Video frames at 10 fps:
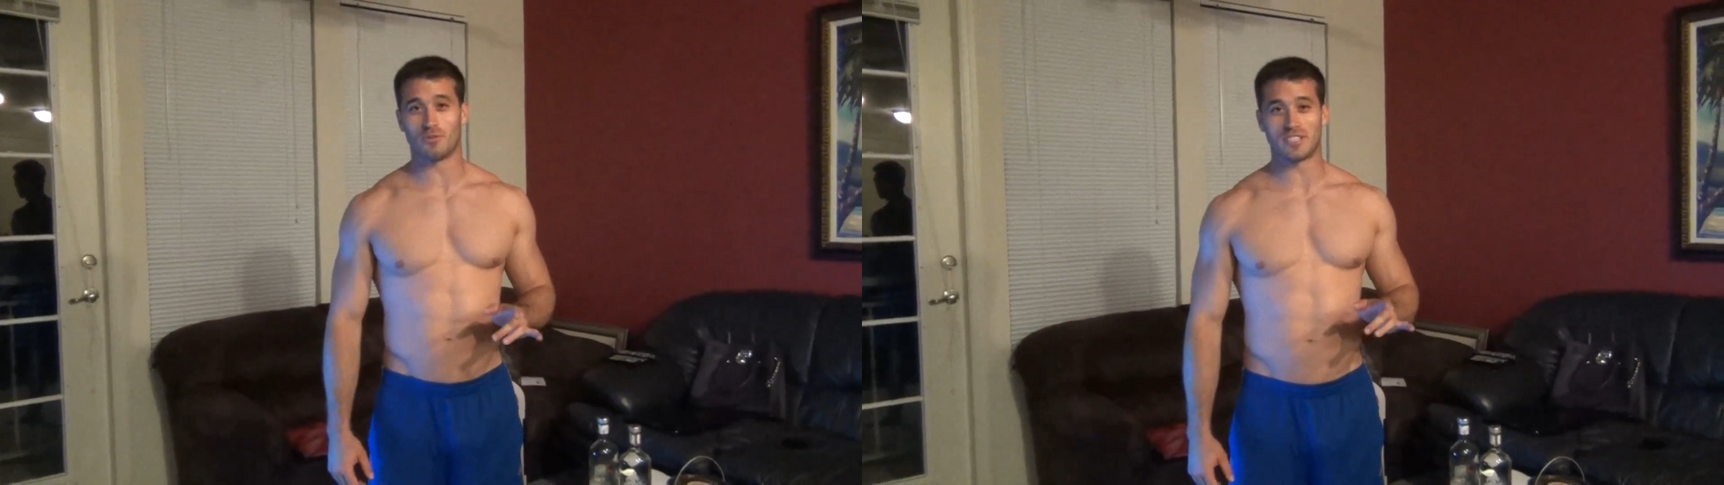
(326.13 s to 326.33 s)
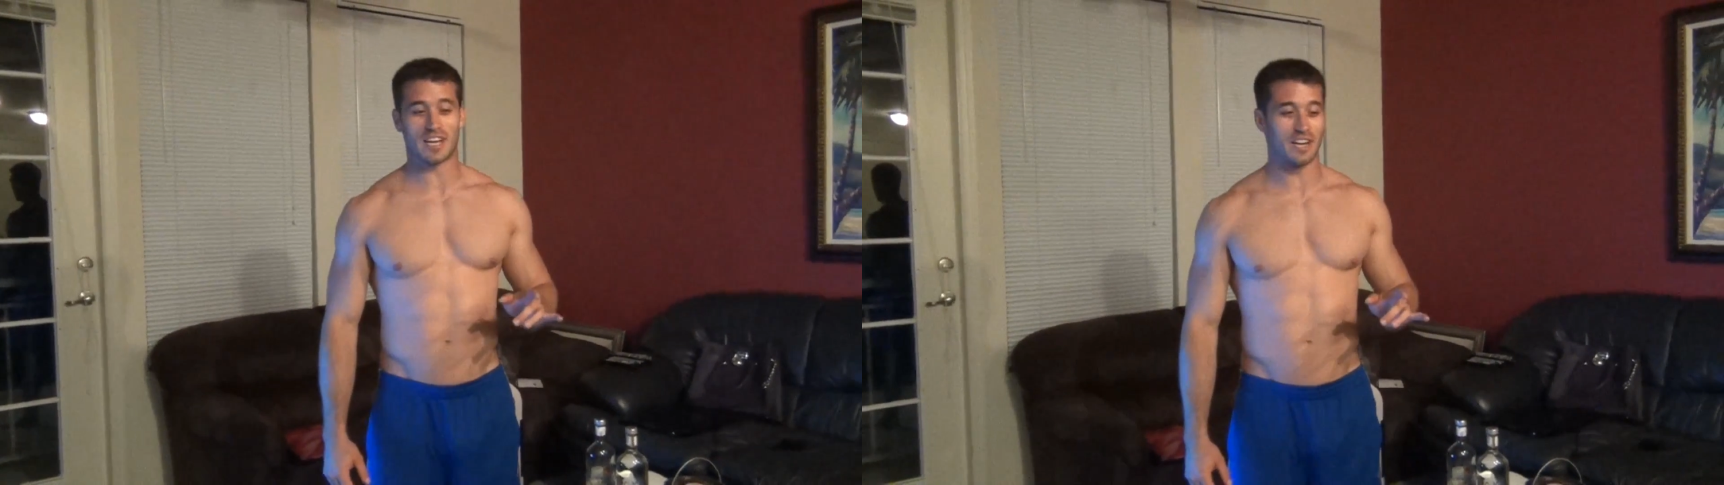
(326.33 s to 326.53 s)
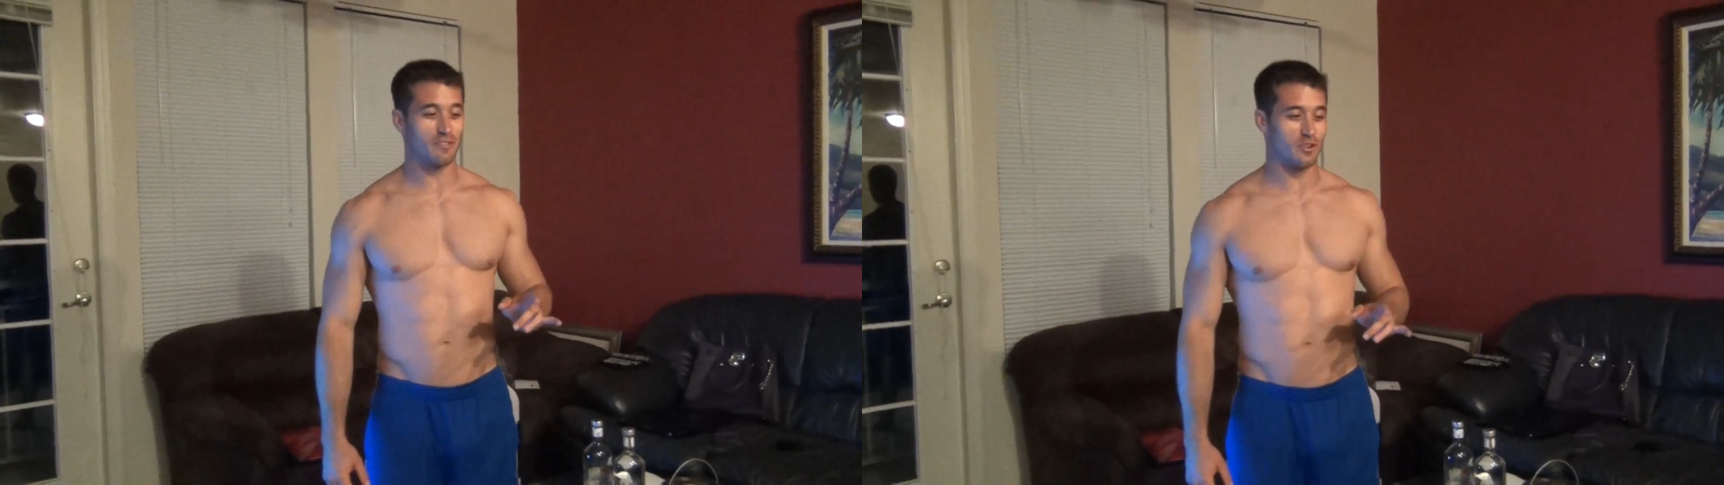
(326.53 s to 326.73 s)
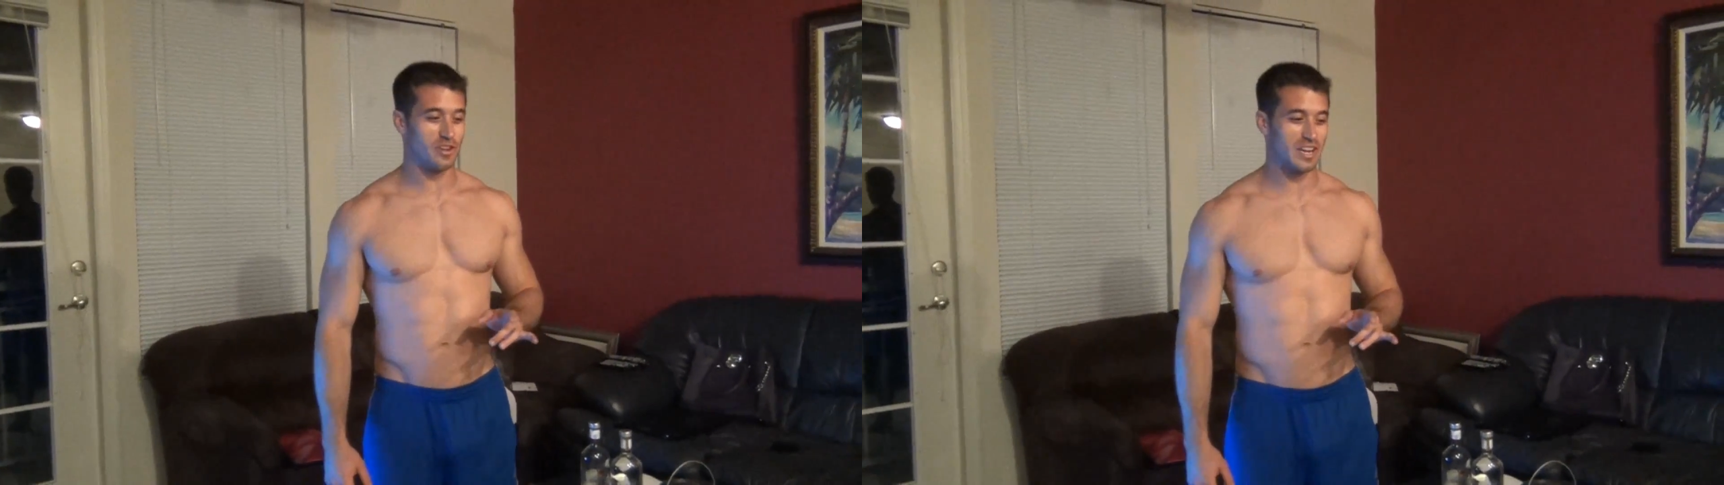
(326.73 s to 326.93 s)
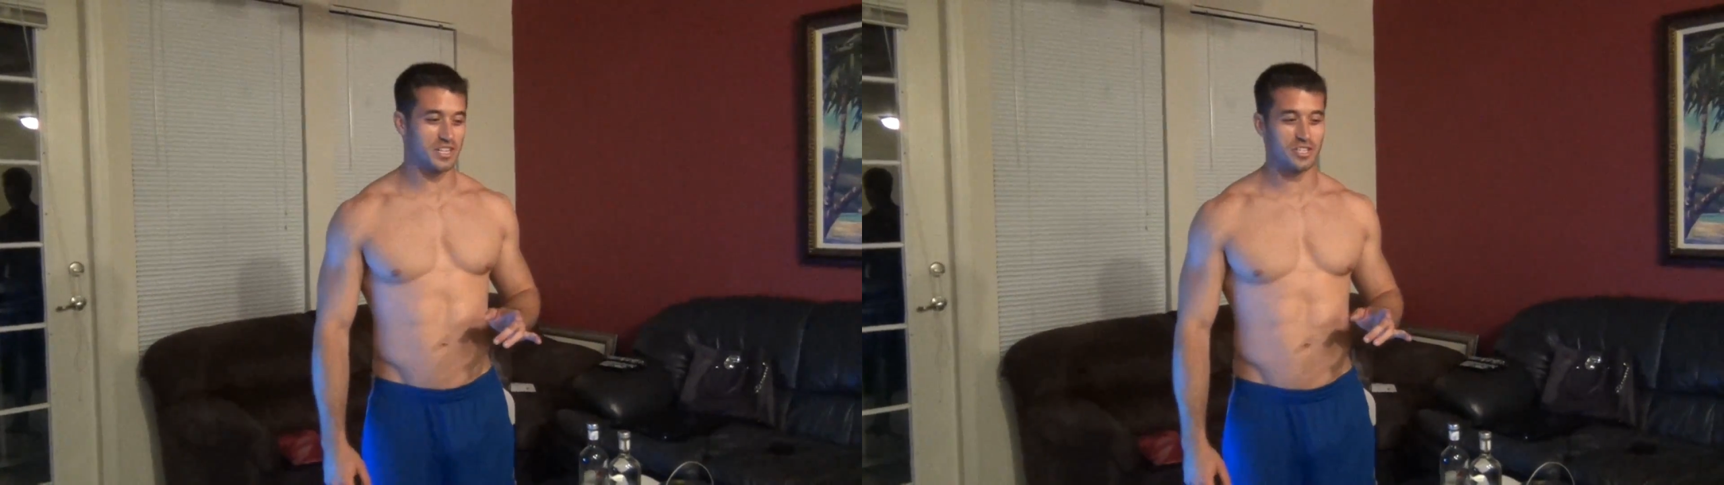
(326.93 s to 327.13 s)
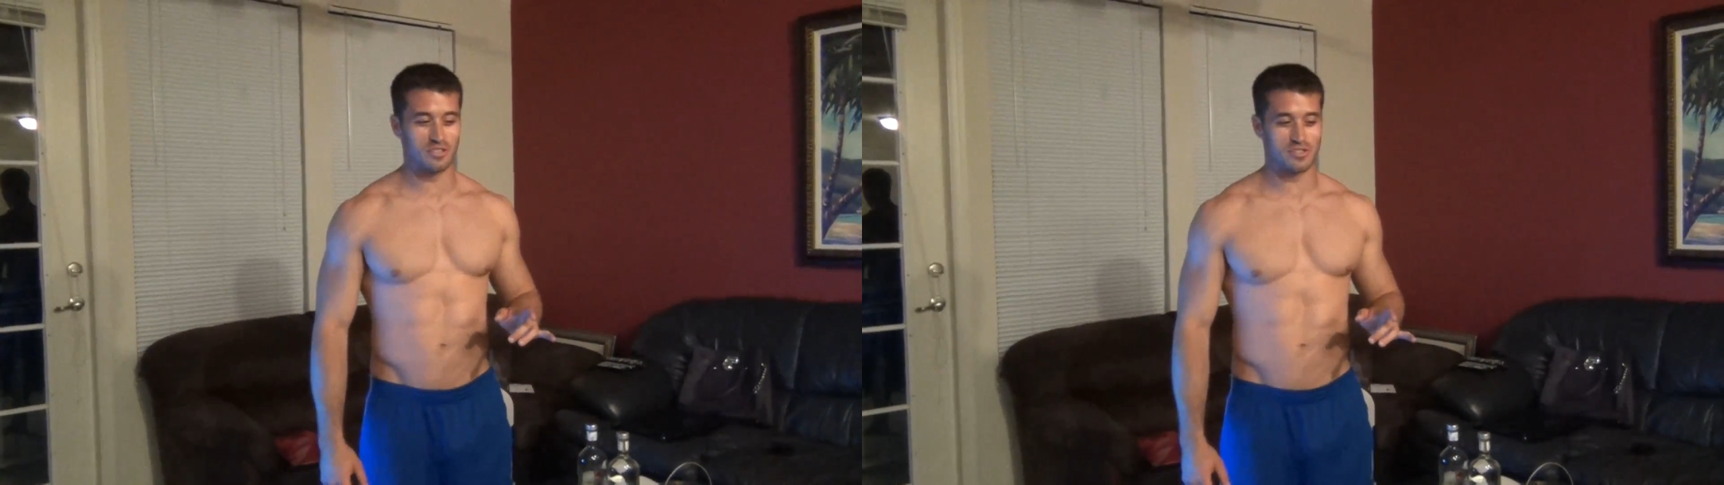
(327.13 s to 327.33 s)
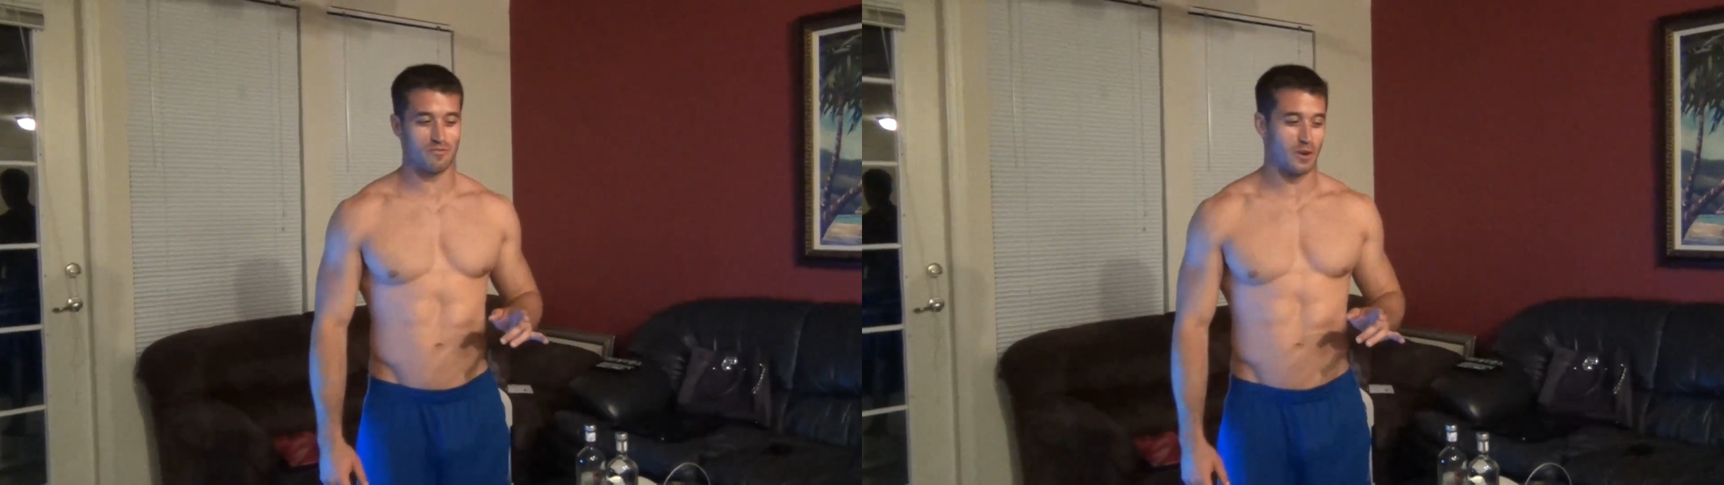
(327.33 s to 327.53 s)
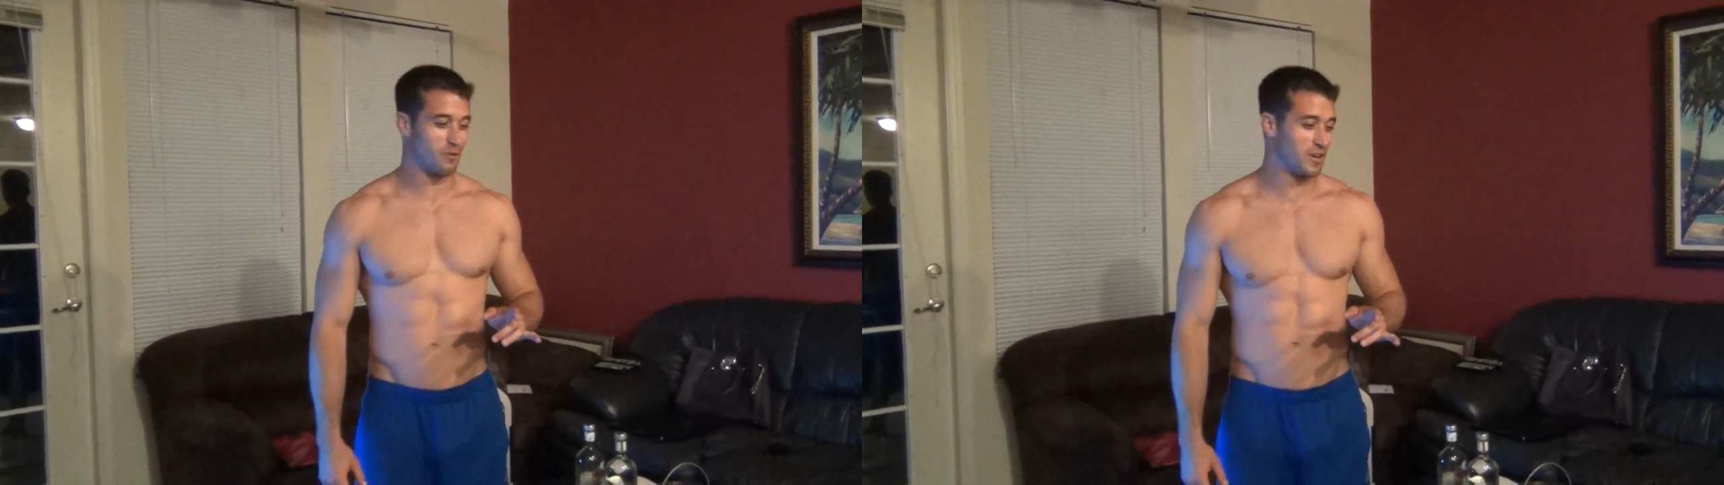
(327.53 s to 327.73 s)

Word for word: was kind of annoyed as she was